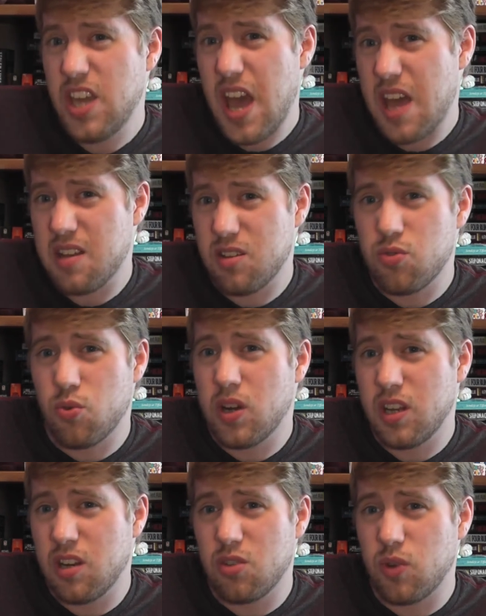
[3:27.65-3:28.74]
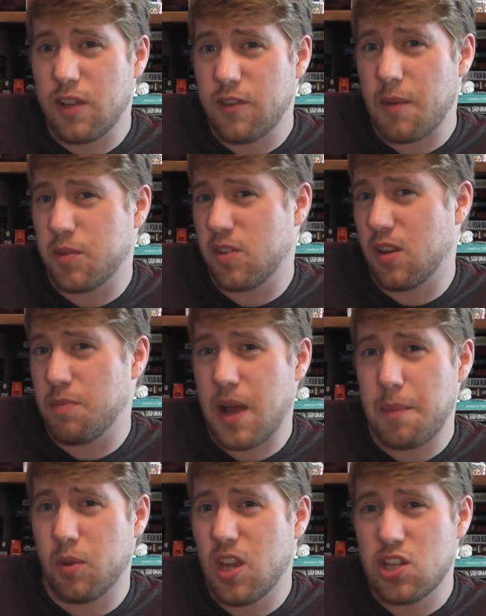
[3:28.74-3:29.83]
Yet, 20 to 25% of the
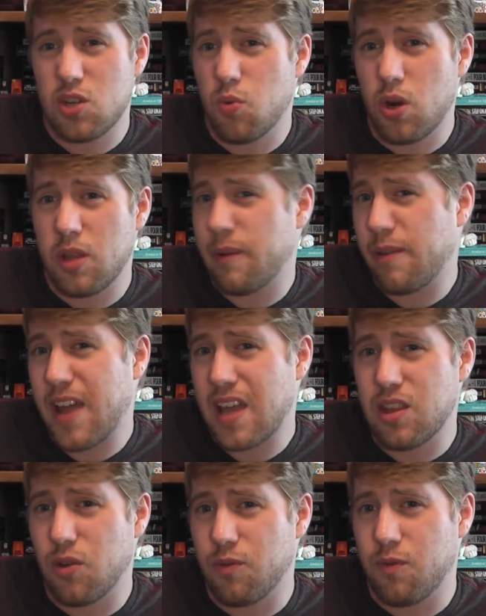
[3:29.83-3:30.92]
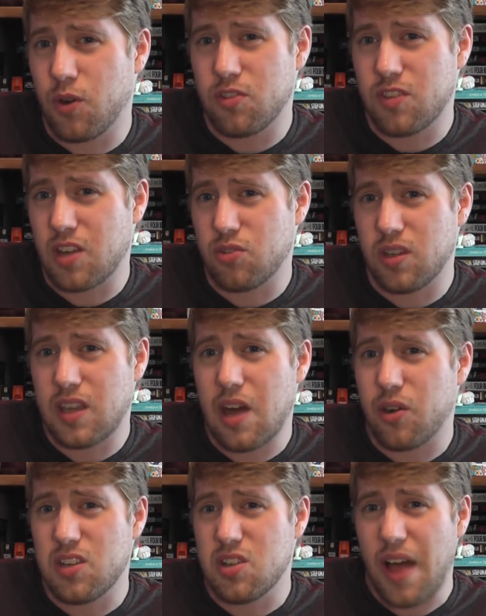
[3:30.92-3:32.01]
population won't even have had their first sexual
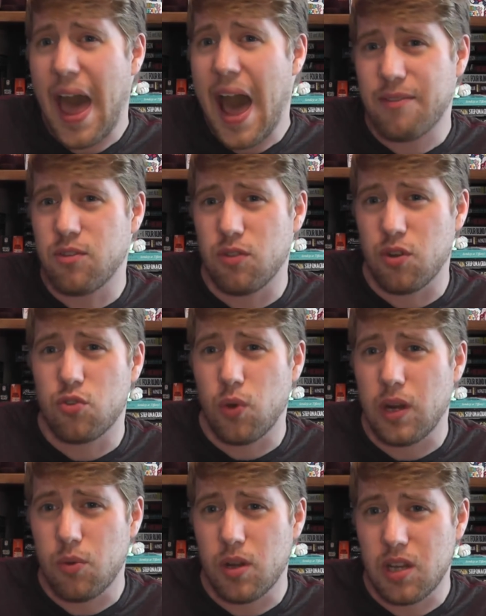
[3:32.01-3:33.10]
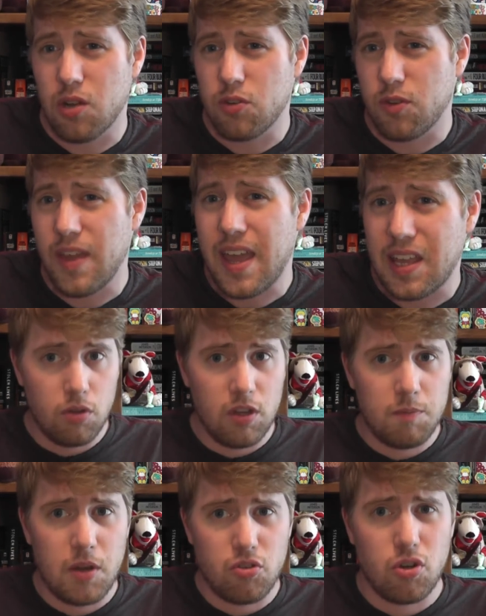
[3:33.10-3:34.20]
encounter until after they're 21 years of age. So these
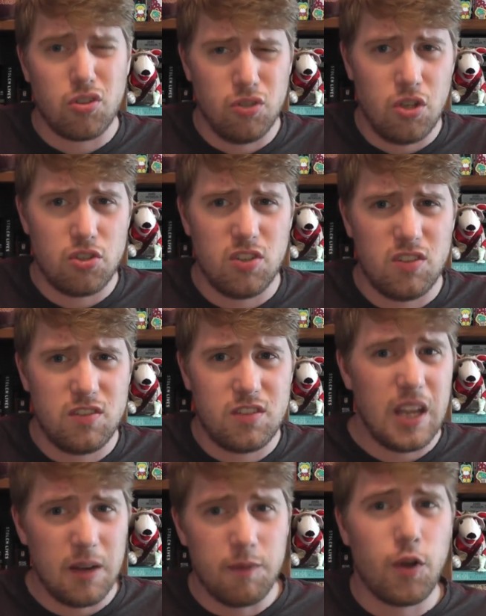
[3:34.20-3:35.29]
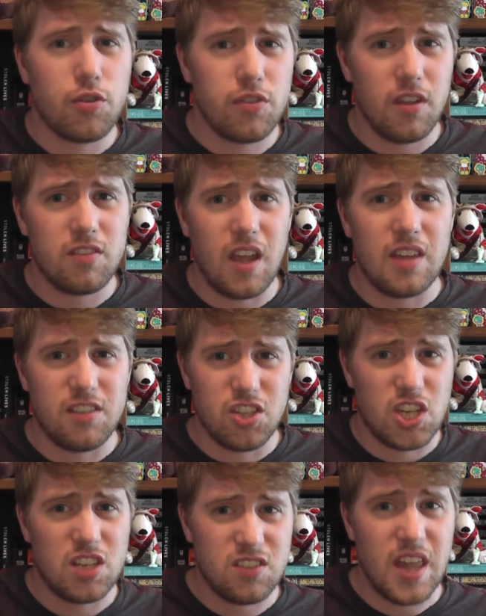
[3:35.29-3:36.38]
patriarchal notions invert this and
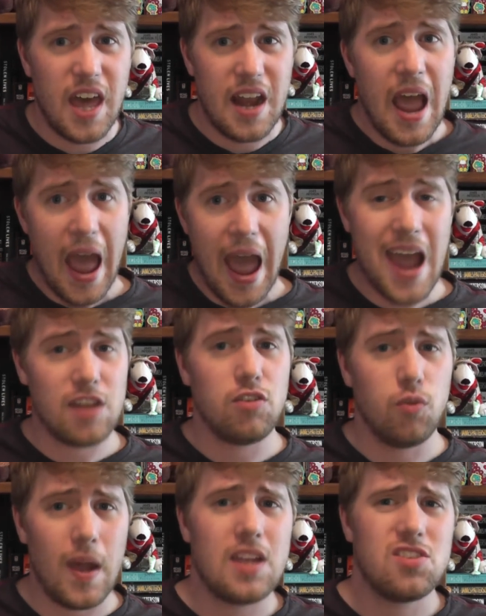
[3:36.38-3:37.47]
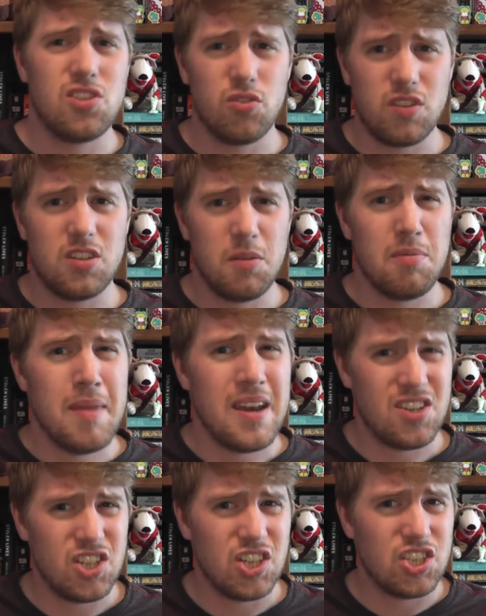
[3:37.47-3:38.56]
suggest that as you age, there's a
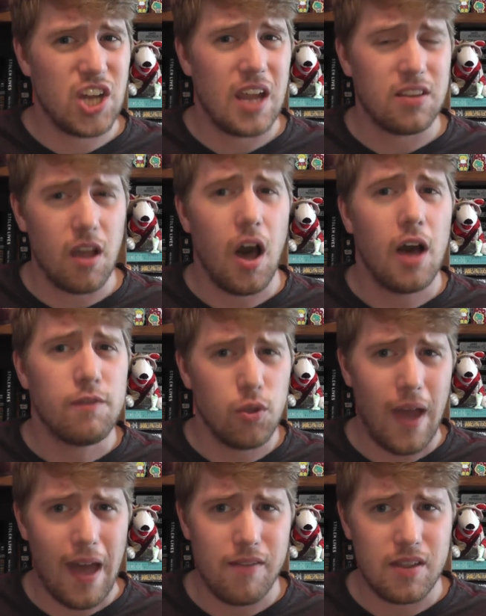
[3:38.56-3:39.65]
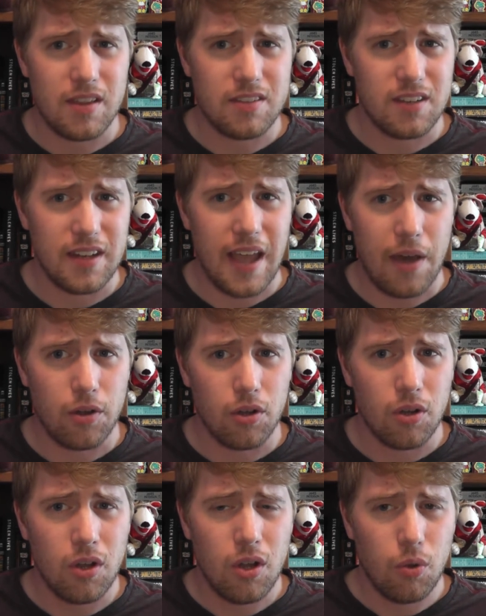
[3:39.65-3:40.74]
diminishing chance of you having this
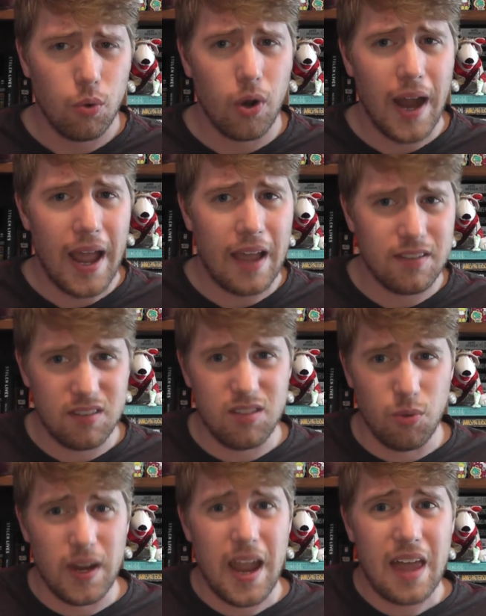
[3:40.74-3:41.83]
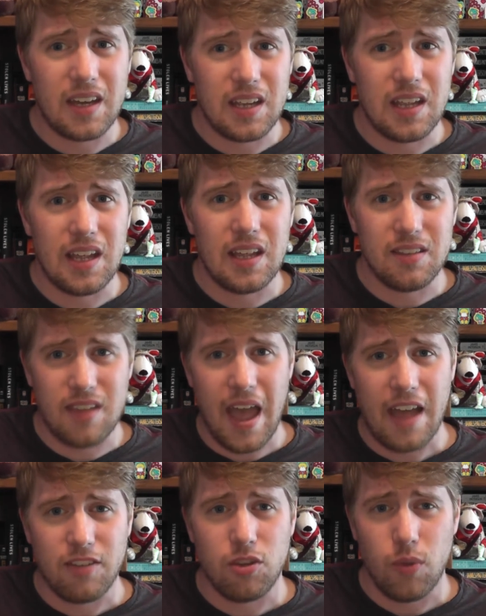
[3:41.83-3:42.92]
encounter, whereas the reality is,
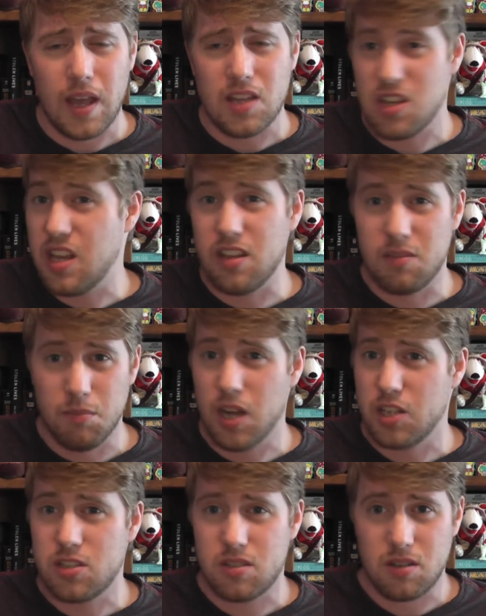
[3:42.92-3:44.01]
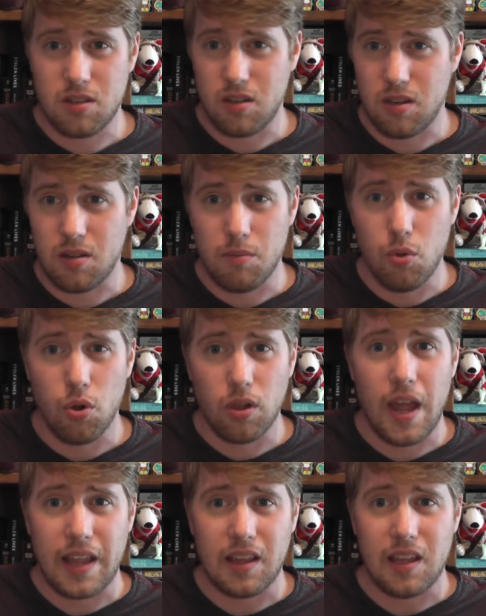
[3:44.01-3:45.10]
as you age, it is much more
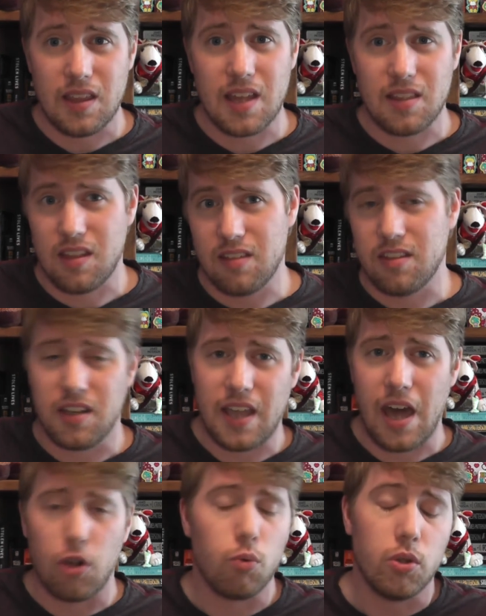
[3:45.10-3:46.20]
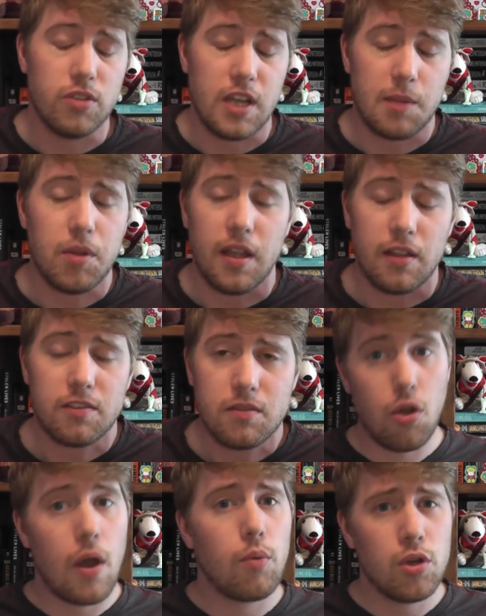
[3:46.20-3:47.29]
likely that this encounter will take place.
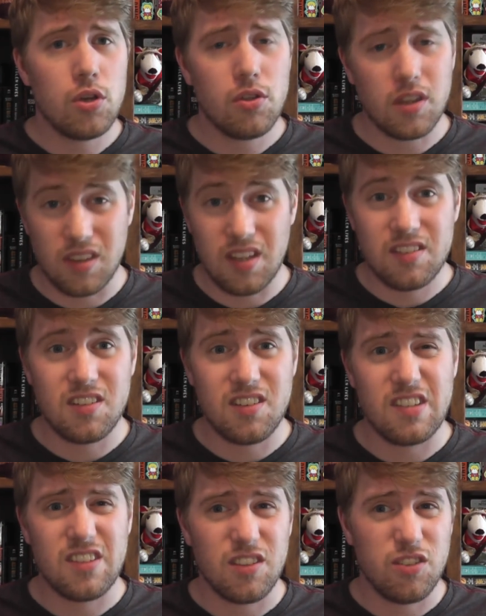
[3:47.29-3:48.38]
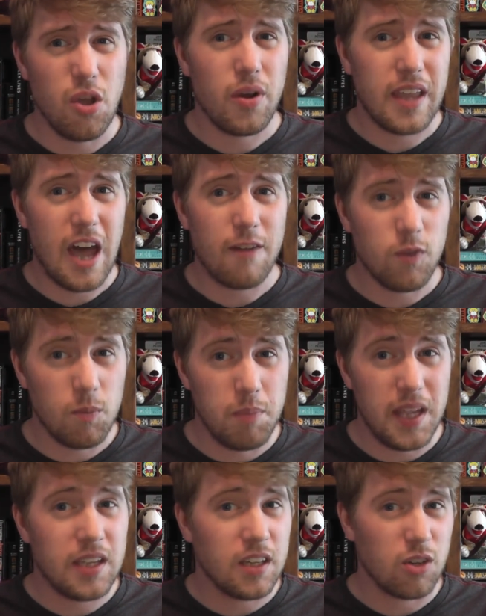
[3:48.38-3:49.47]
Though I would note that these statistics don't account for
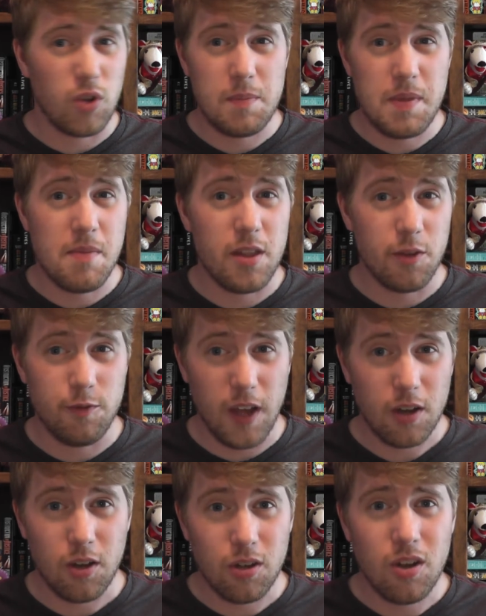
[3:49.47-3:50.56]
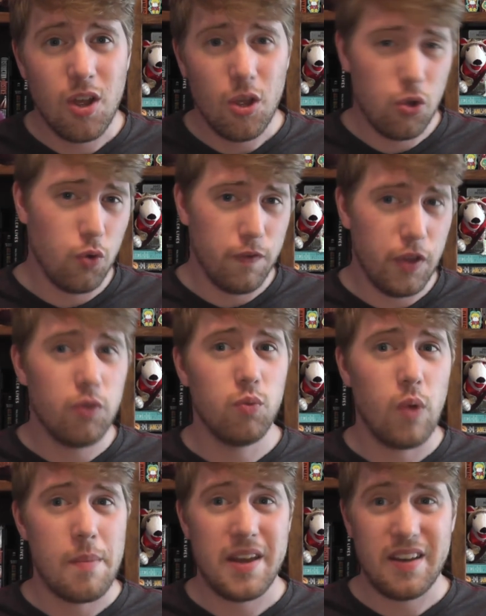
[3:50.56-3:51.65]
being a creepy motherfucker who views
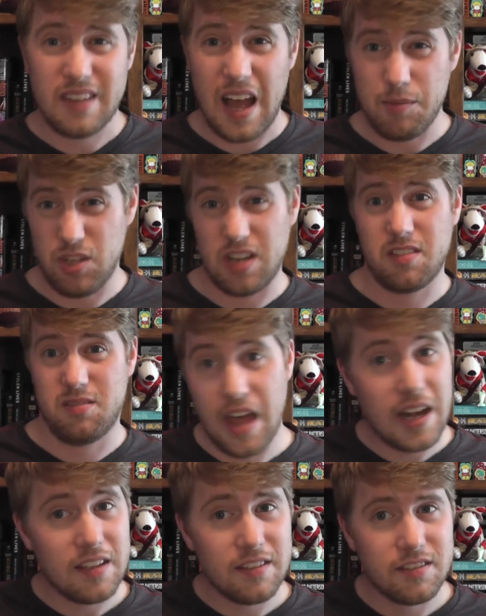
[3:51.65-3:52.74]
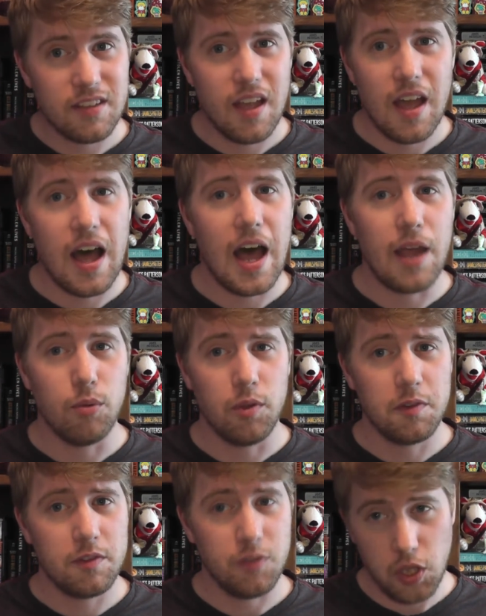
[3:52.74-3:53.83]
women as objects. Thaddeus, I will
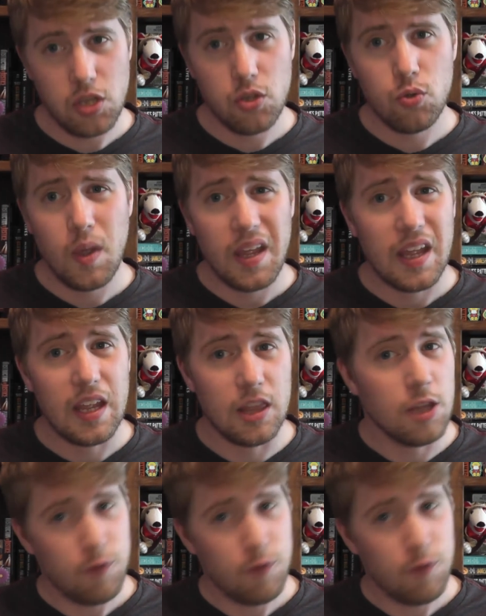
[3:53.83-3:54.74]
see you in the